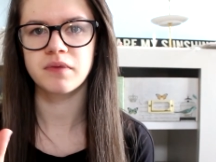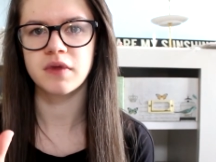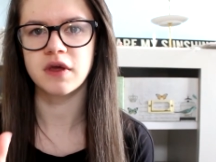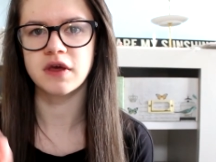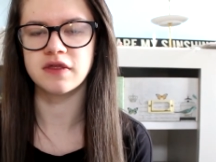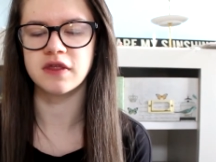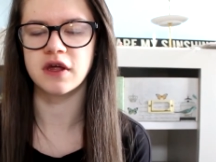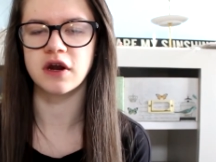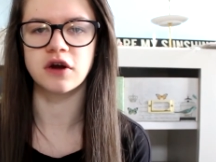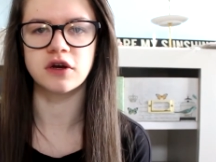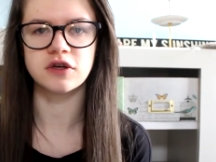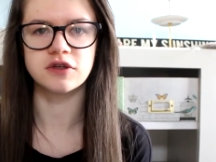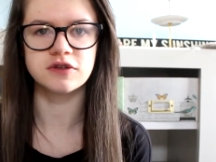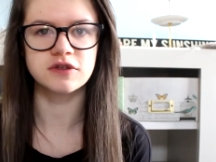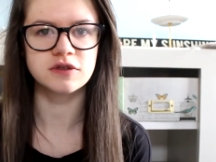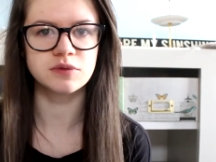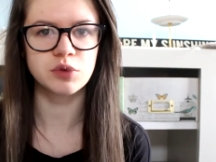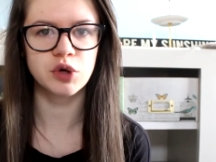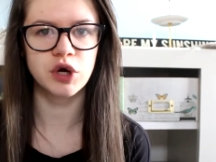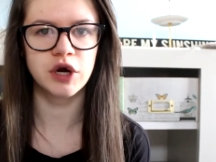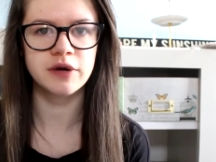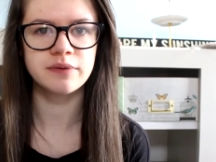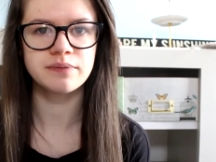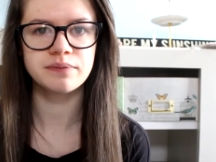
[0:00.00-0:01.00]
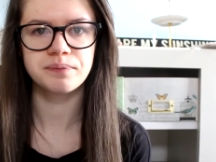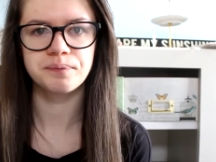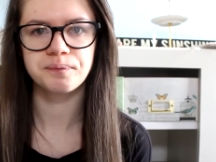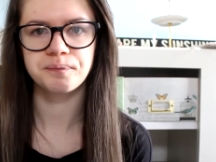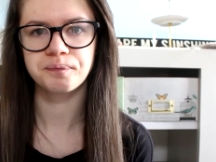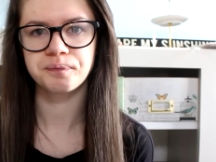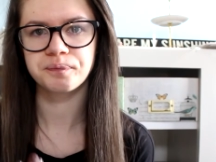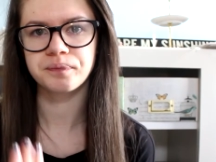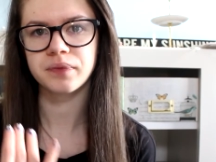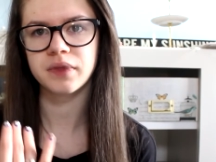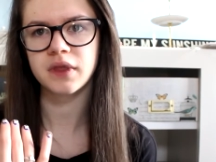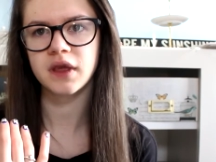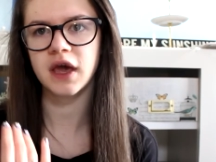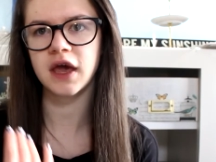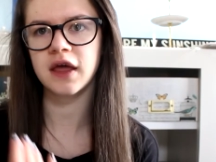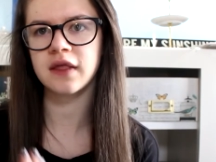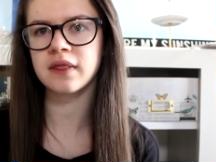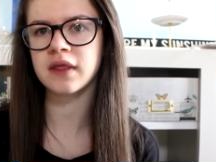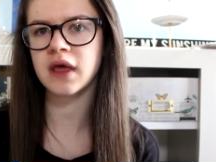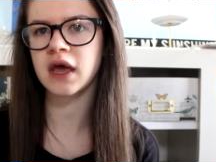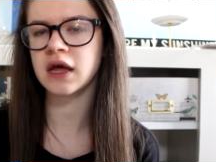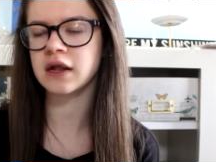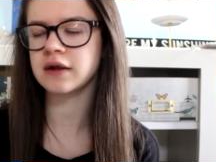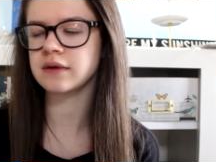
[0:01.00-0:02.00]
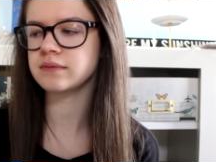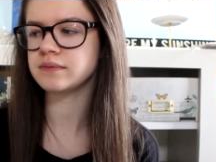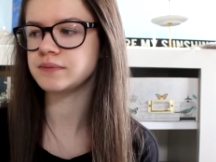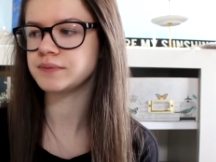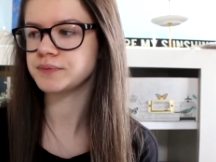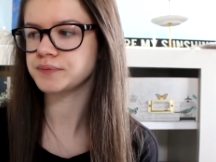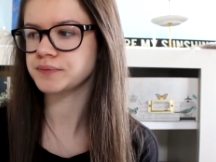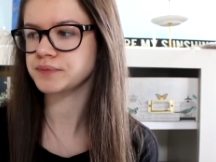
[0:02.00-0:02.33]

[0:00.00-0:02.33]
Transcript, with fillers: and then I'll use it more. And then